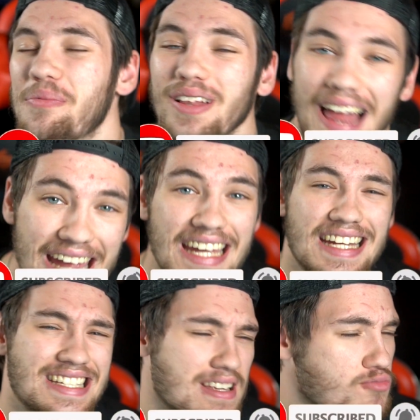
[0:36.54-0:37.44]
drop a like
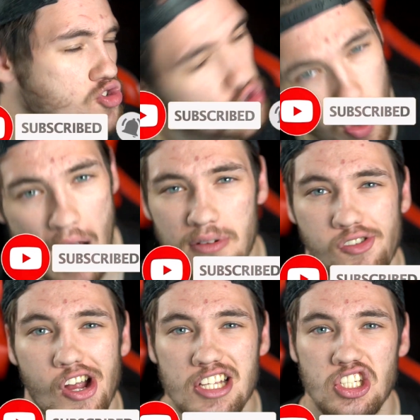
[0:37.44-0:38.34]
and subscribe if
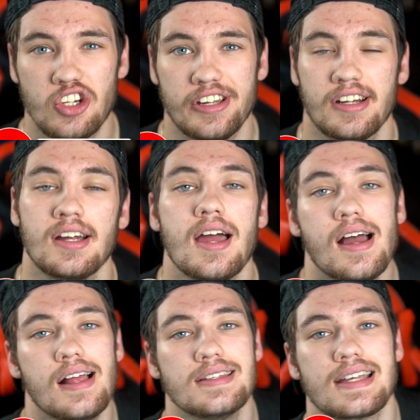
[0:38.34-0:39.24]
you guys are new here.
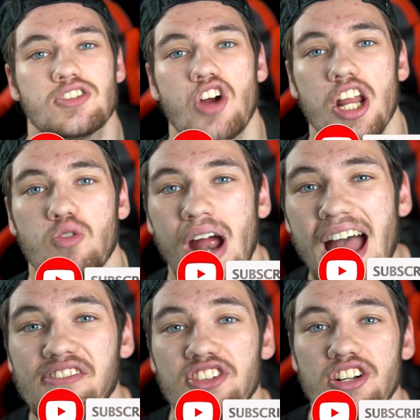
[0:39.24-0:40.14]
Let's get started right
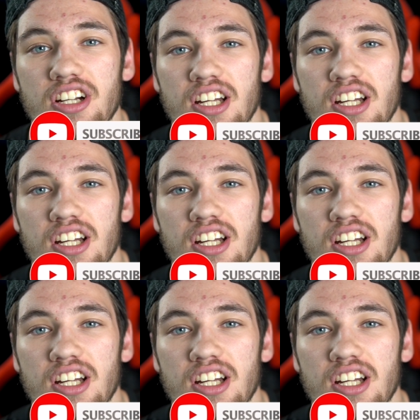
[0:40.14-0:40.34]
after.